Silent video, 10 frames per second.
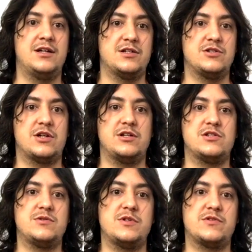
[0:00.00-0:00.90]
because you're gonna
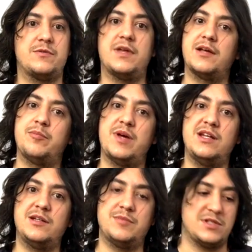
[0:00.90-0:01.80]
switch from like bending